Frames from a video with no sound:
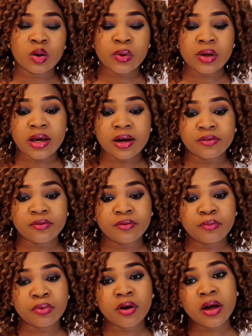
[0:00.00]
we have
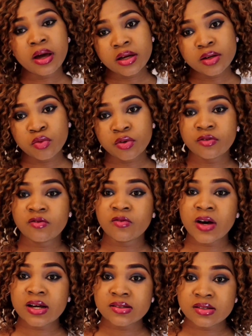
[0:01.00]
prayed, we've
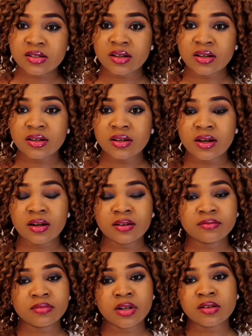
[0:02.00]
fasted,
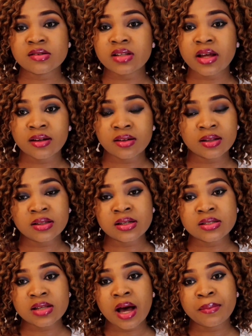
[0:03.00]
and it looks like nothing
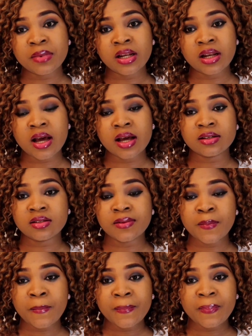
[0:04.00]
is happening, and